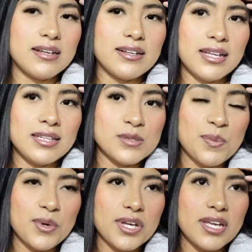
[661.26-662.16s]
At this
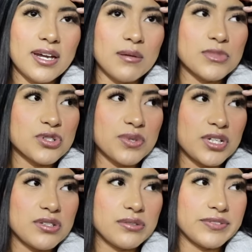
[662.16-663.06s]
point, I'm just
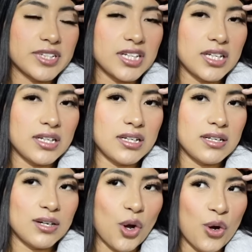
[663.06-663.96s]
ready to
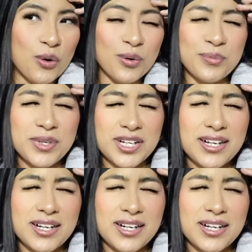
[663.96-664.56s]
freaking go home.